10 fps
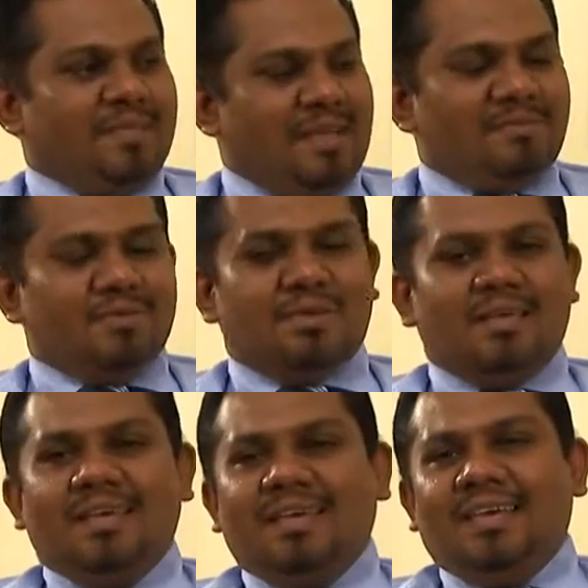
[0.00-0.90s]
Absolutely.
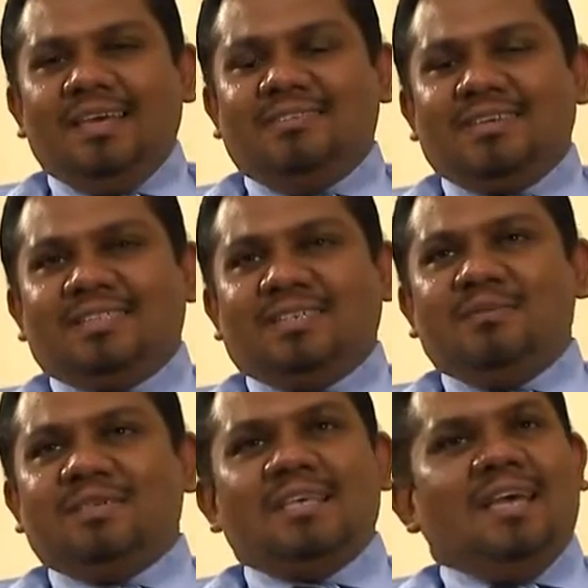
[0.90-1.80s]
Interesting,
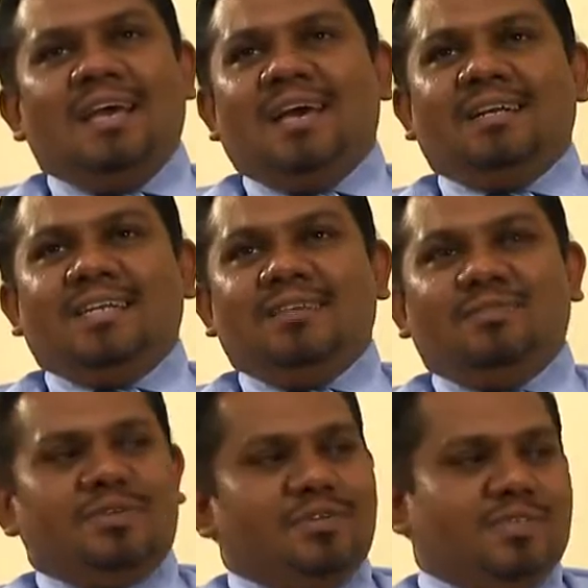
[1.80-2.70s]
because Dave
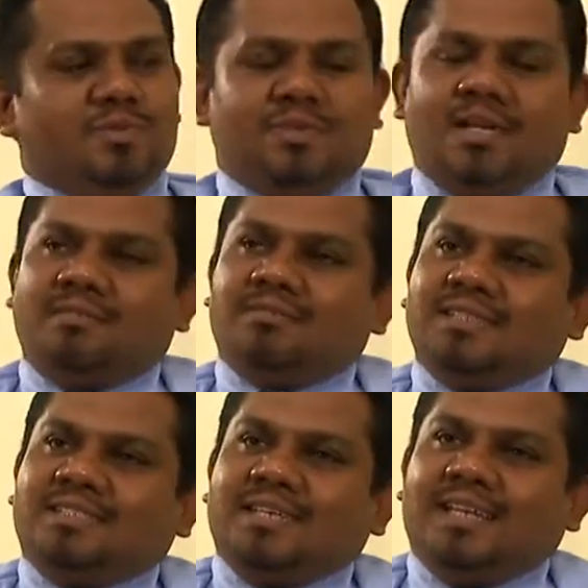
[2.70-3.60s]
Ulrich was down
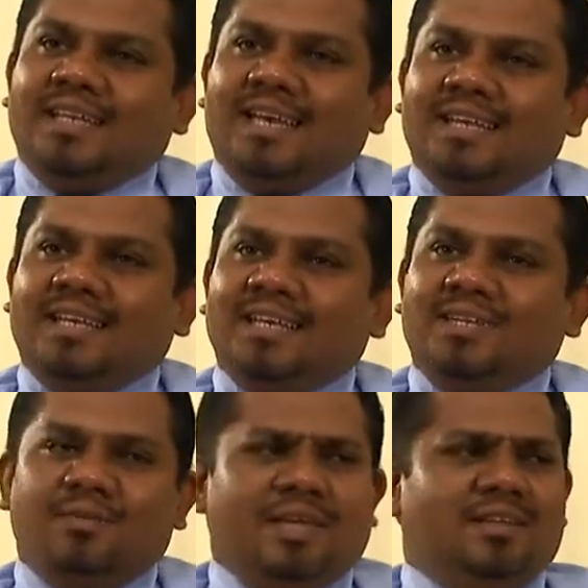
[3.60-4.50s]
recently, and
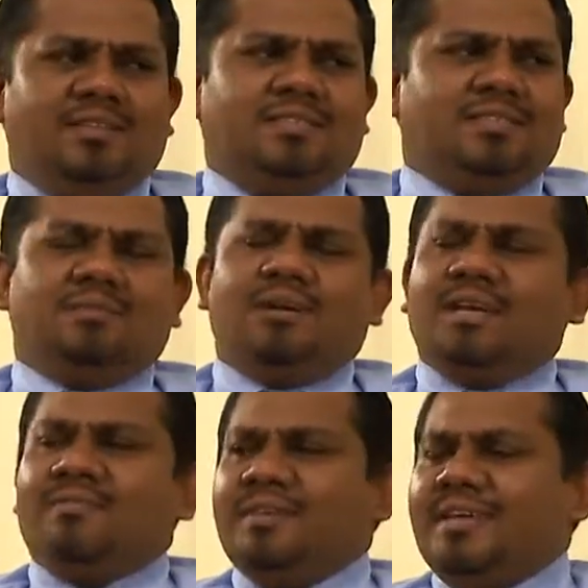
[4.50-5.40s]
we had just about
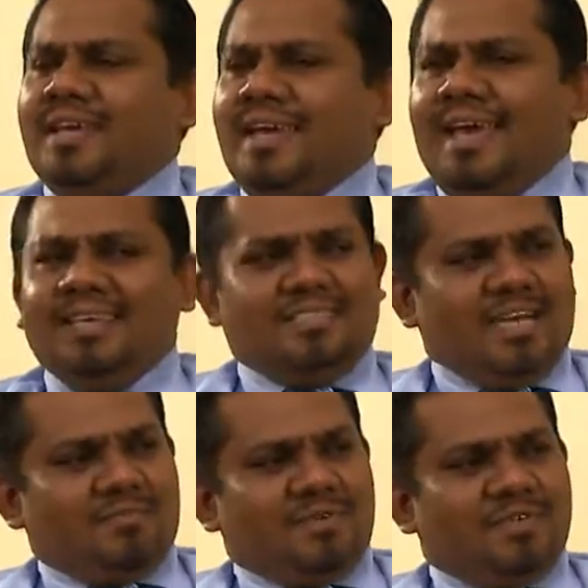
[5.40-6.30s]
every
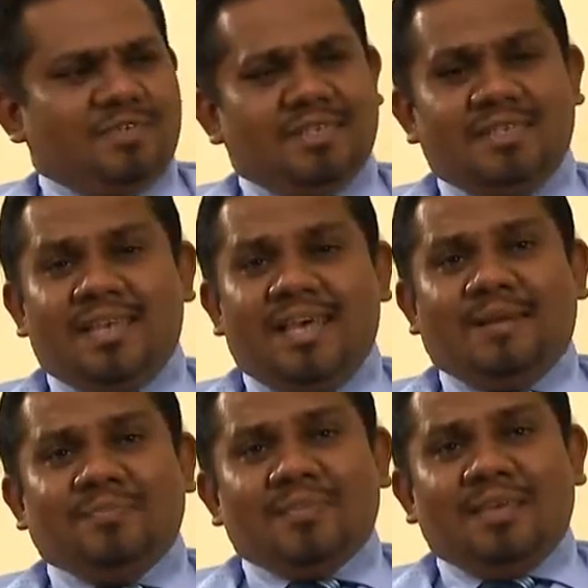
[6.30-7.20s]
HR professional
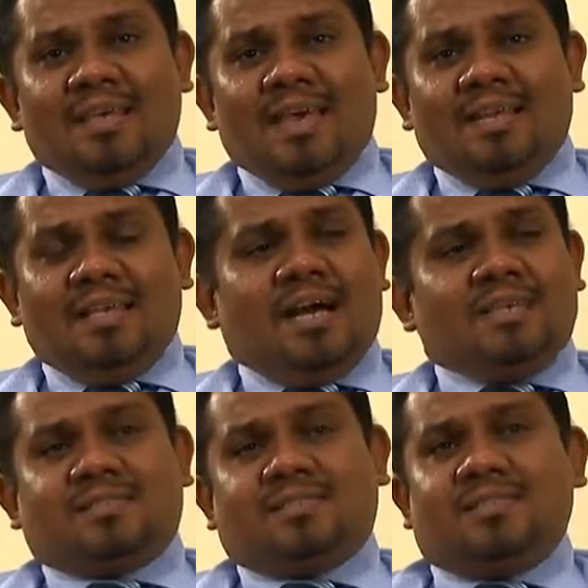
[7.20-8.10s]
there. And he
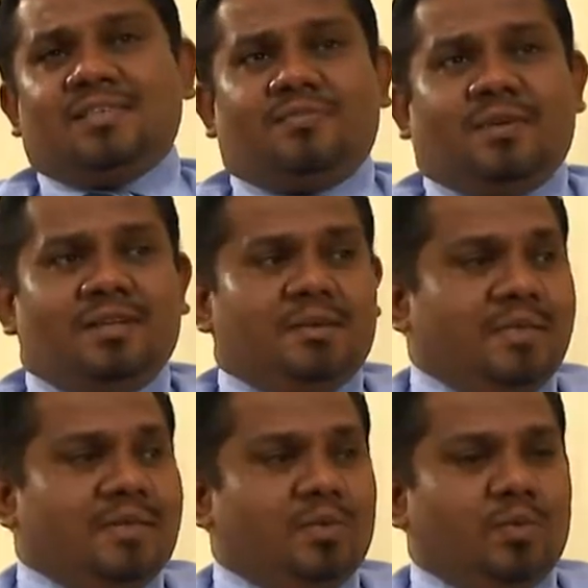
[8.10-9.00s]
asks this
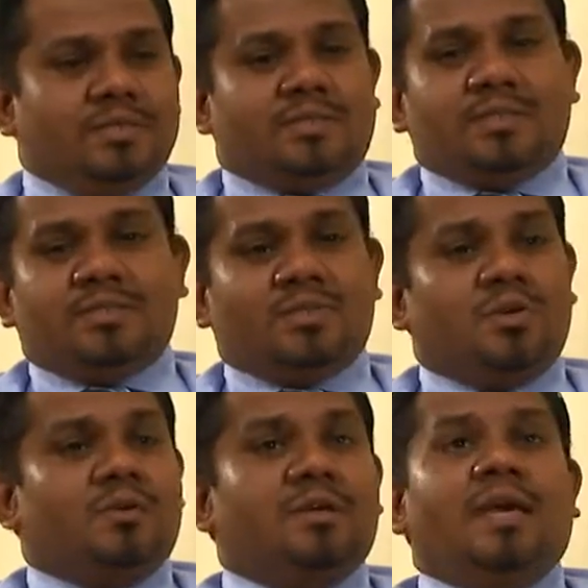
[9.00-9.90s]
fundamental question.
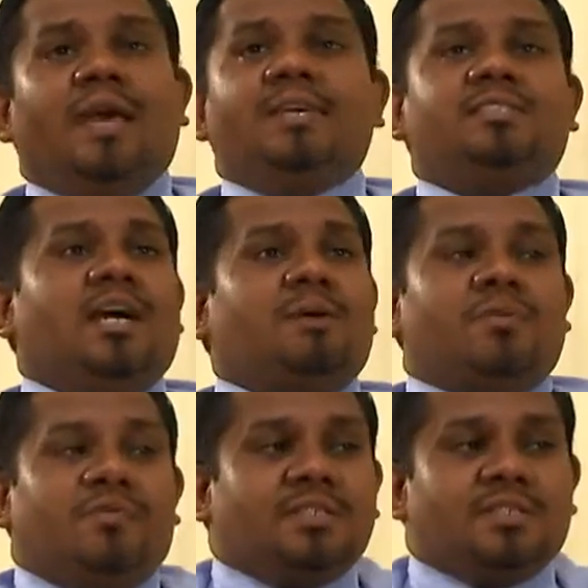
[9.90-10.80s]
So, HR
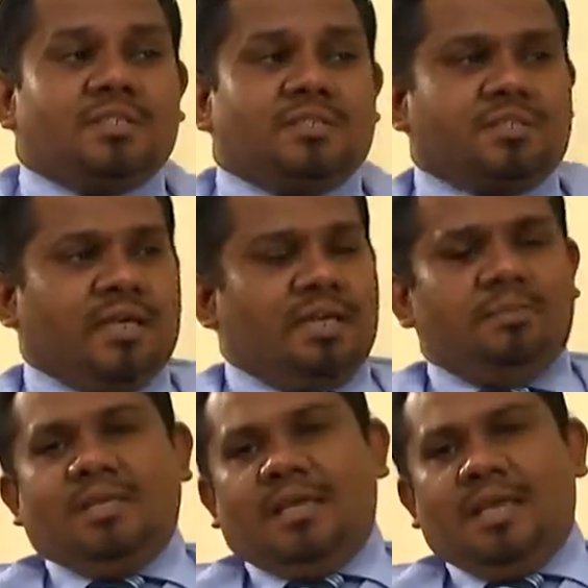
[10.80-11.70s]
professionals, tell
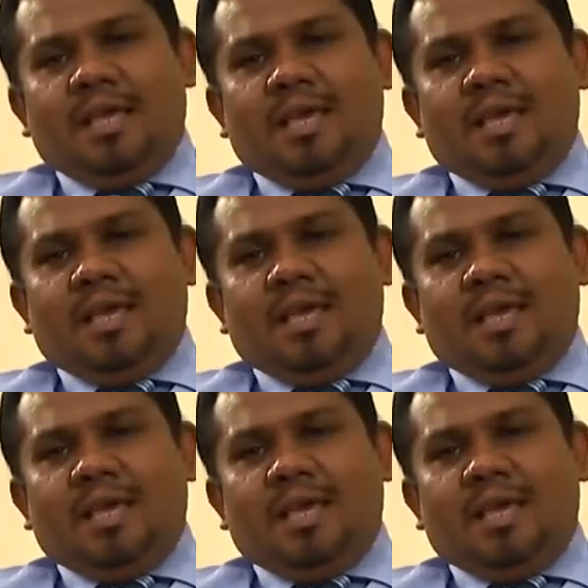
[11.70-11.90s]
me,